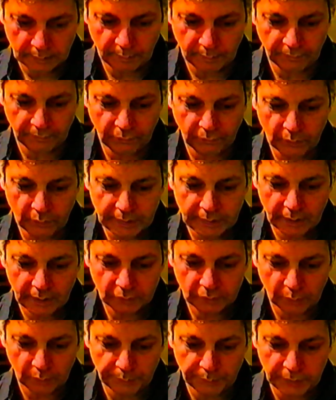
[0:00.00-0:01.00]
Number
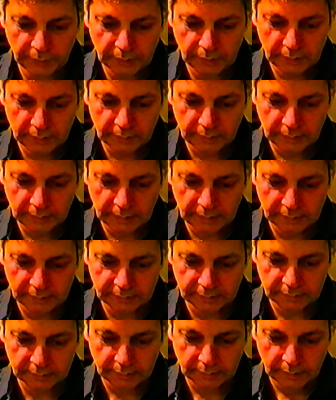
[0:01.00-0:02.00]
48, computer
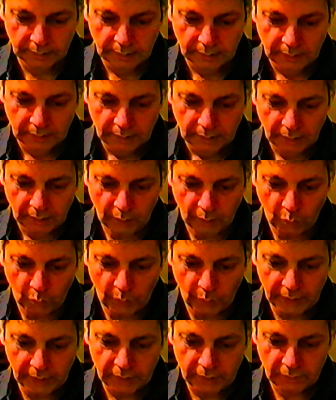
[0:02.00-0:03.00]
is
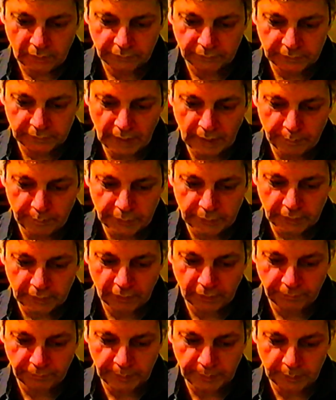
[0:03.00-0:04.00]
aware of
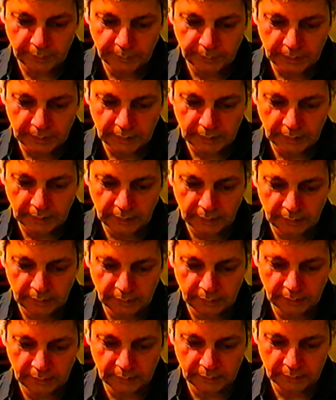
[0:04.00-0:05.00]
tampering of people
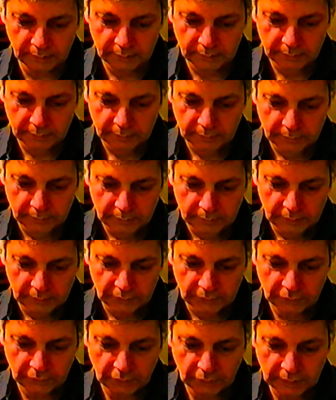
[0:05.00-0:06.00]
in the
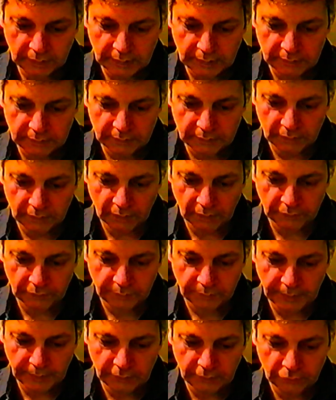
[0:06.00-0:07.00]
circuits of
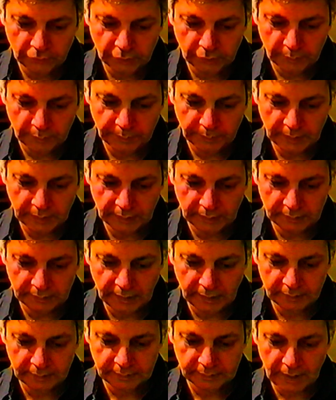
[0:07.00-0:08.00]
spaceship and
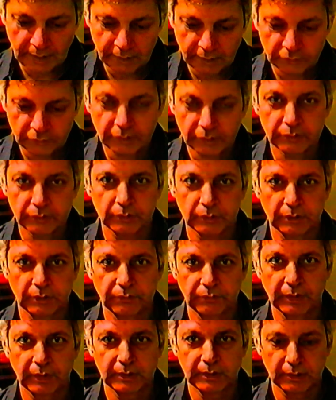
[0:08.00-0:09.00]
takes action to
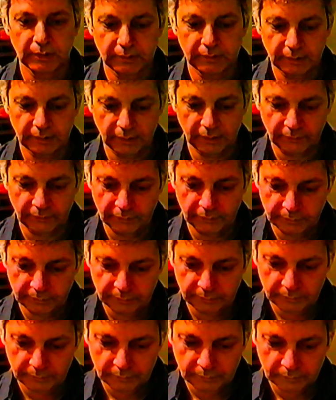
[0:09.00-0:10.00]
defend itself.